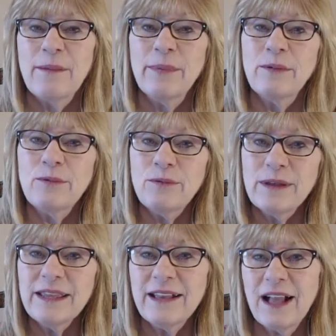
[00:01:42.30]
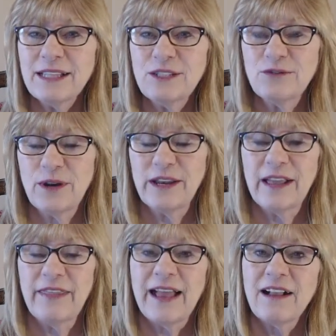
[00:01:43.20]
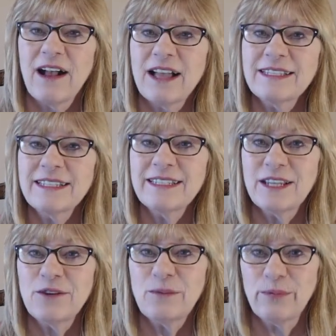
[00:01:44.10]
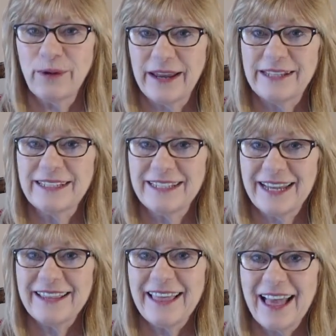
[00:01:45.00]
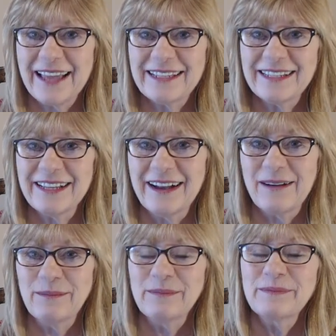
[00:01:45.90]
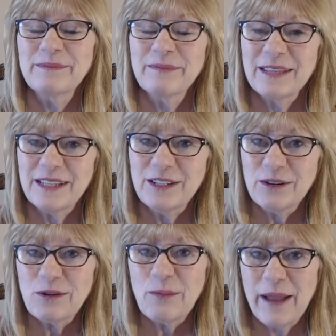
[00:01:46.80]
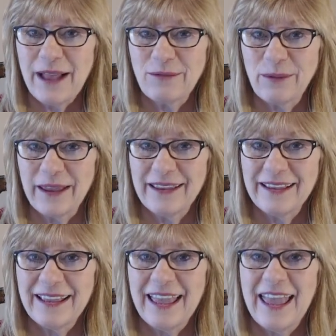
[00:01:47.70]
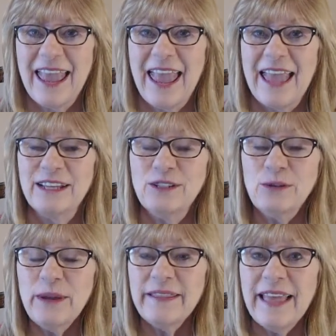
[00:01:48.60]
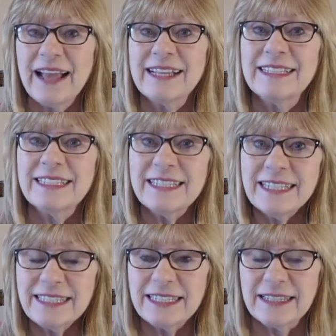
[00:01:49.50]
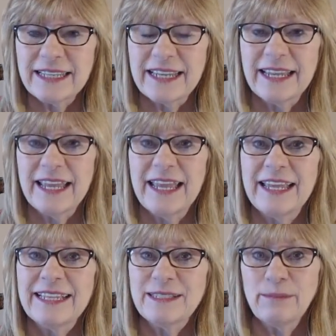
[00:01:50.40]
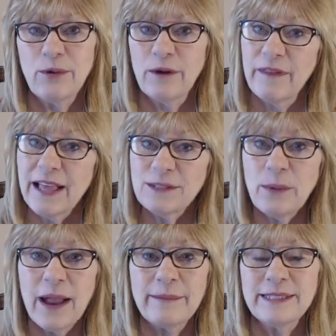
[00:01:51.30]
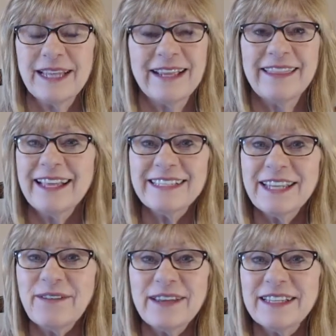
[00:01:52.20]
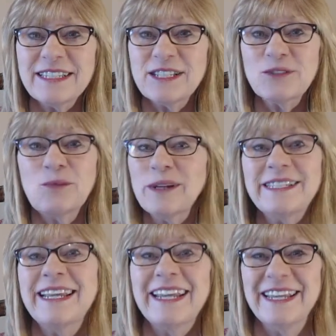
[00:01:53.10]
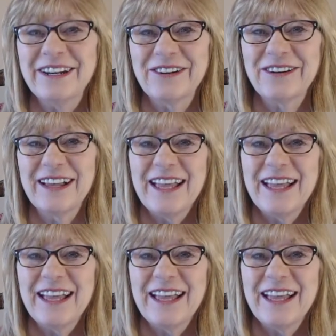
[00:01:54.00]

But really concentrating on that causes your brain to take that neural pathway. And doing that consistently is important. That's why I'm saying Thanksgiving isn't just one day a year.